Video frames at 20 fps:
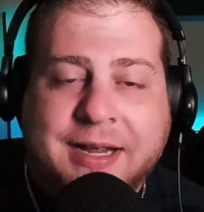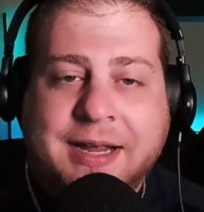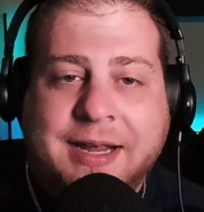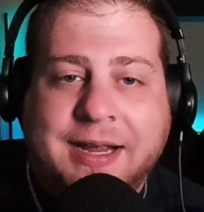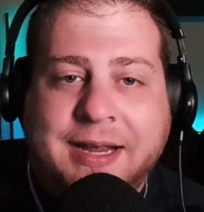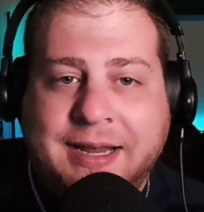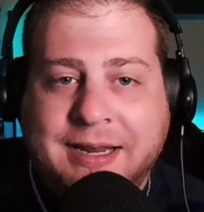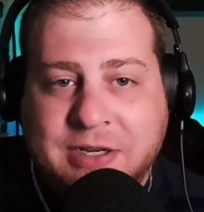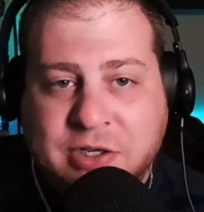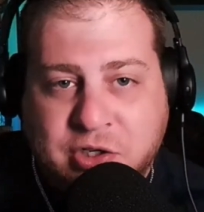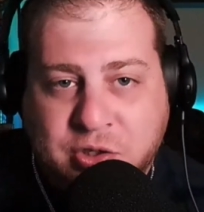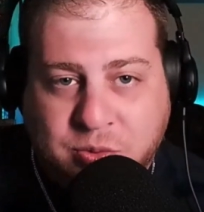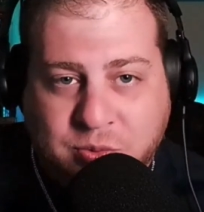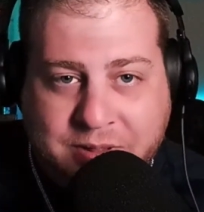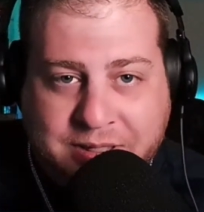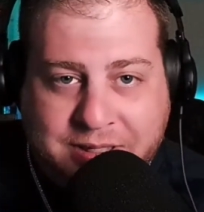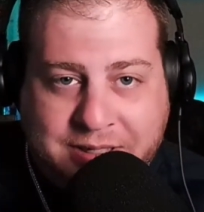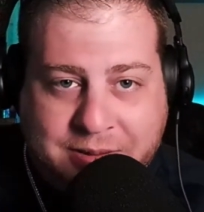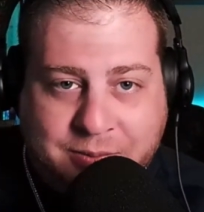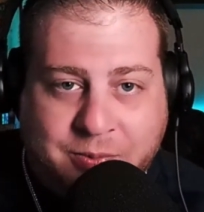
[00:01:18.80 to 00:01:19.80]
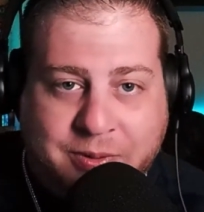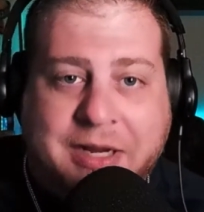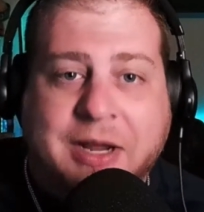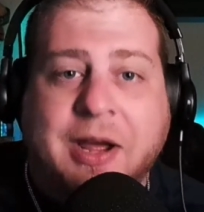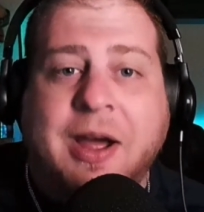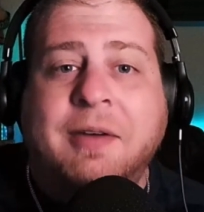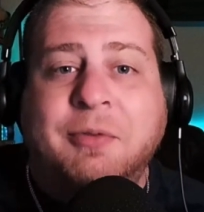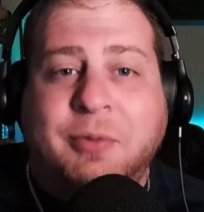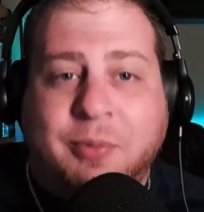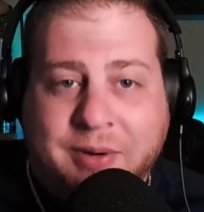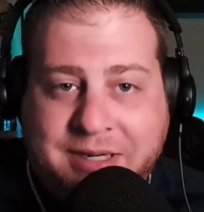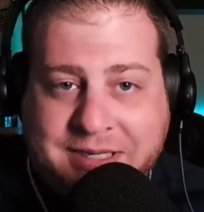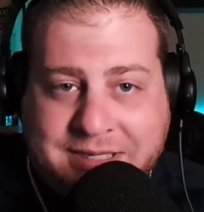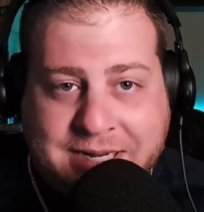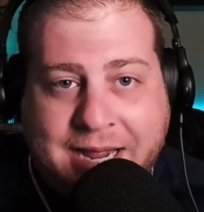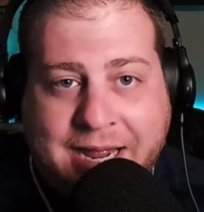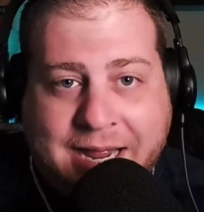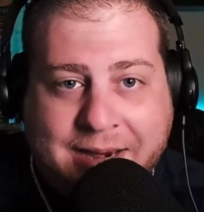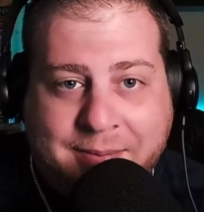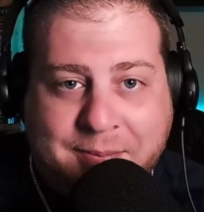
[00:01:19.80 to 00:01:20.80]
injury recovery
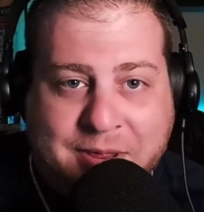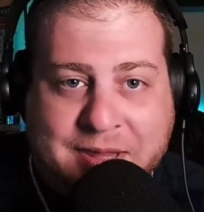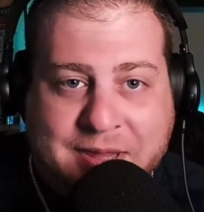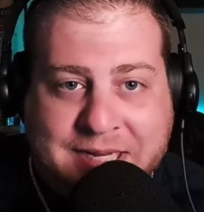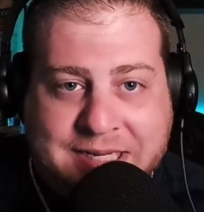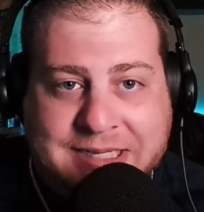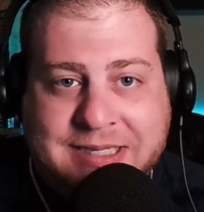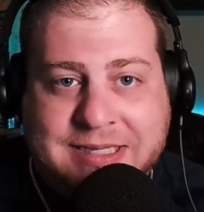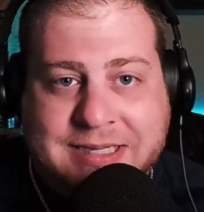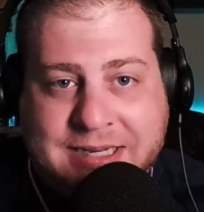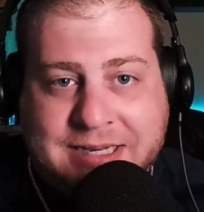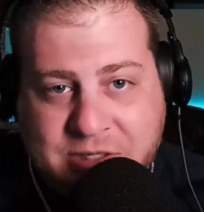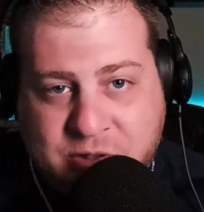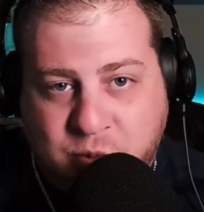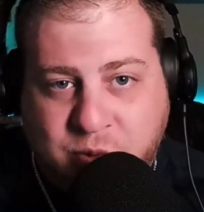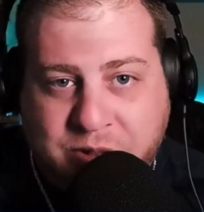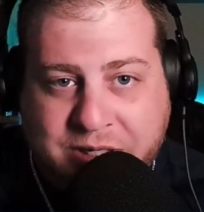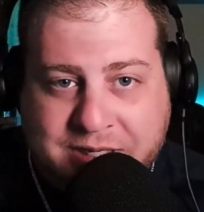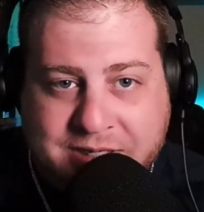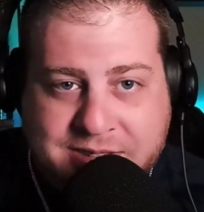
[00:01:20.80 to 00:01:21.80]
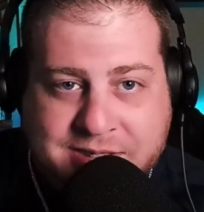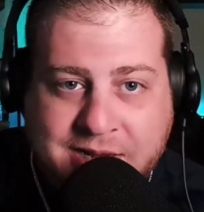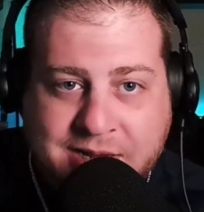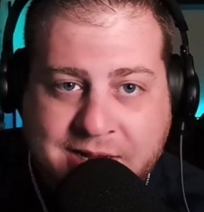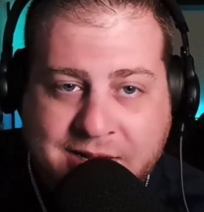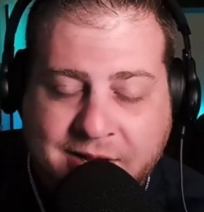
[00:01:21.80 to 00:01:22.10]
time and then 6 weeks